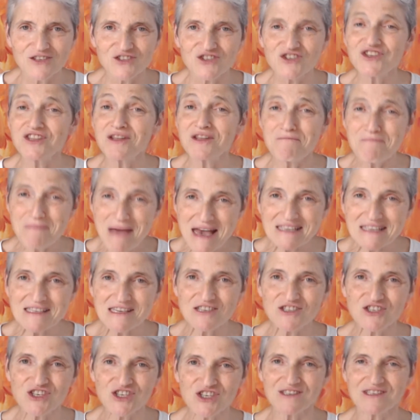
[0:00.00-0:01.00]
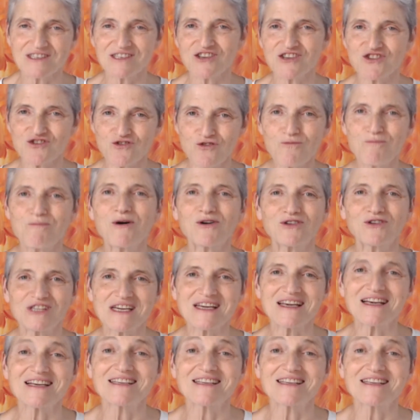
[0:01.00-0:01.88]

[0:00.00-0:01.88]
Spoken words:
to the messages that your body